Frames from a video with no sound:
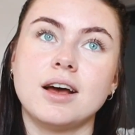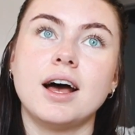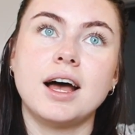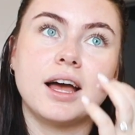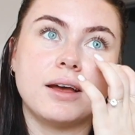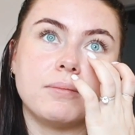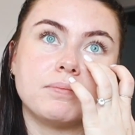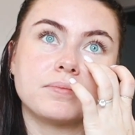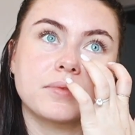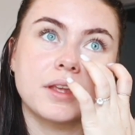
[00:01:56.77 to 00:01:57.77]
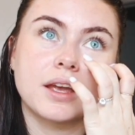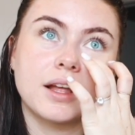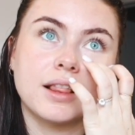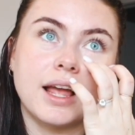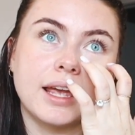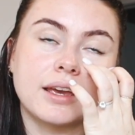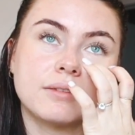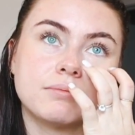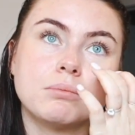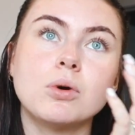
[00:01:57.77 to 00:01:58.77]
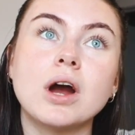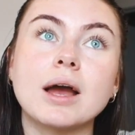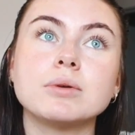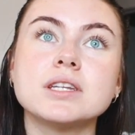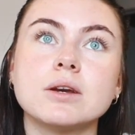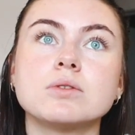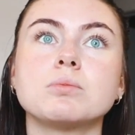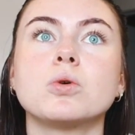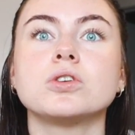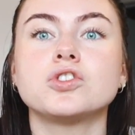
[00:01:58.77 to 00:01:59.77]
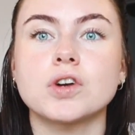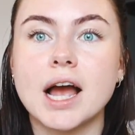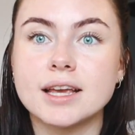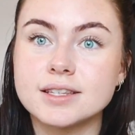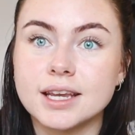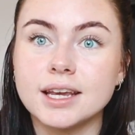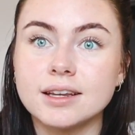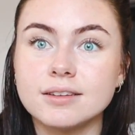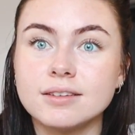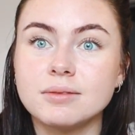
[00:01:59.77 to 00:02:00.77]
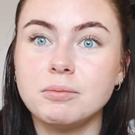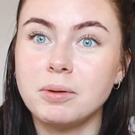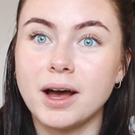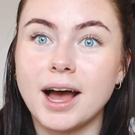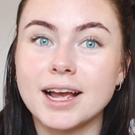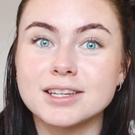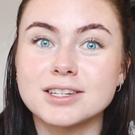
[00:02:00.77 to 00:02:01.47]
like more, I would say it was more dry skin, but I